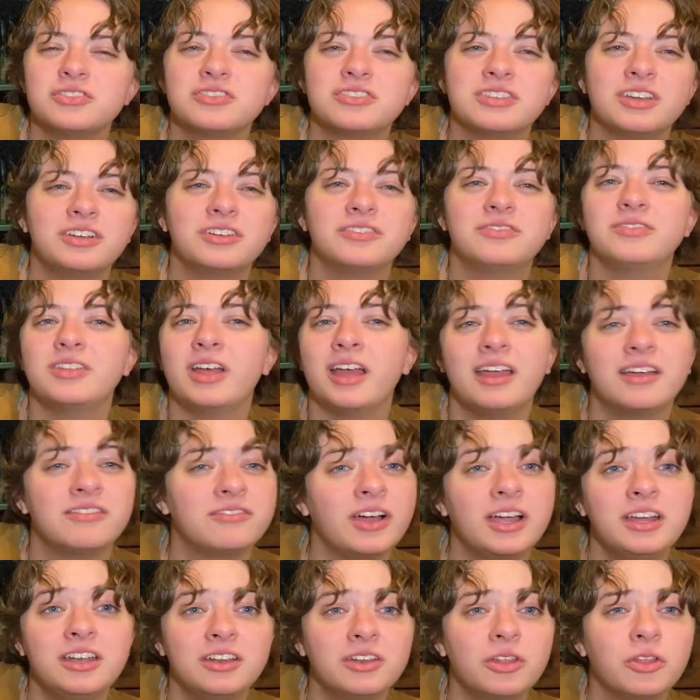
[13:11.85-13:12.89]
they
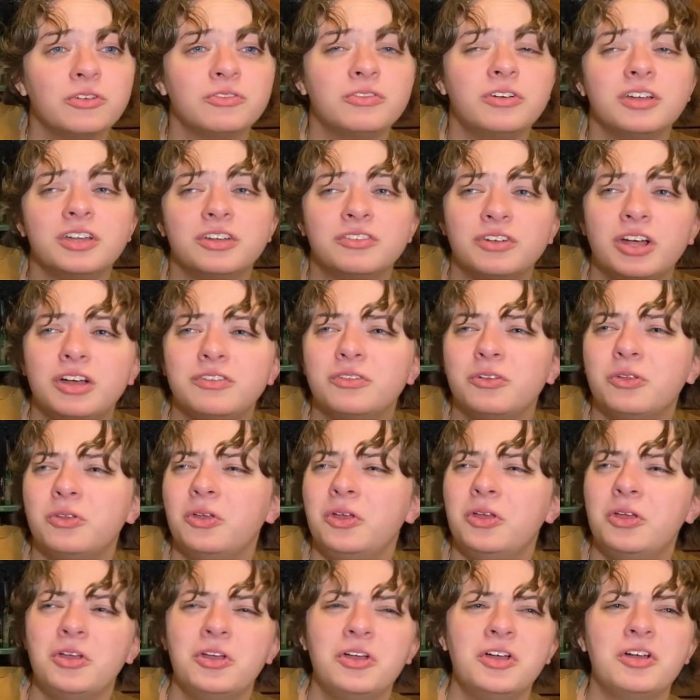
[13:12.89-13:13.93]
find another fucking rebel.